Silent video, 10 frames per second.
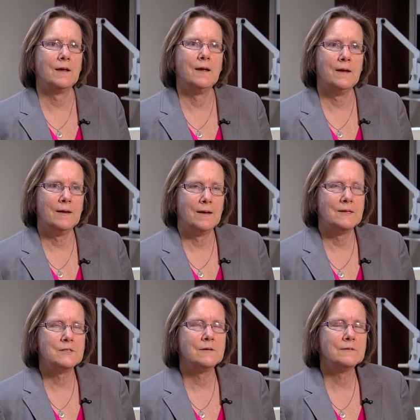a day,
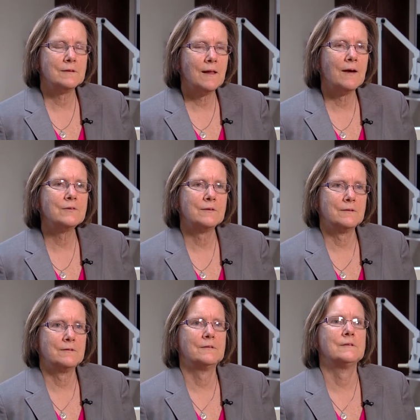and it just allows
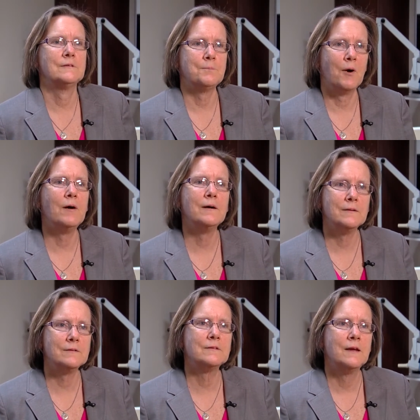us to
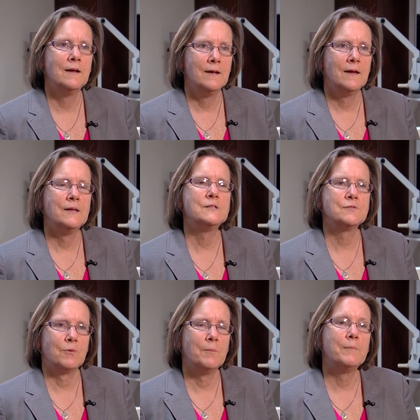pause and
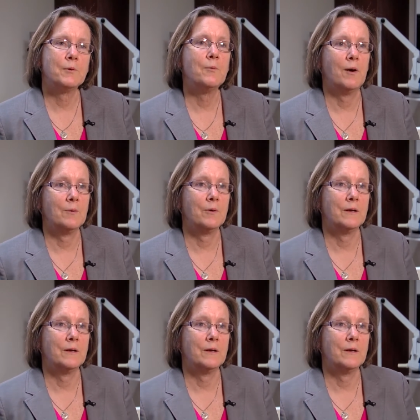just remember why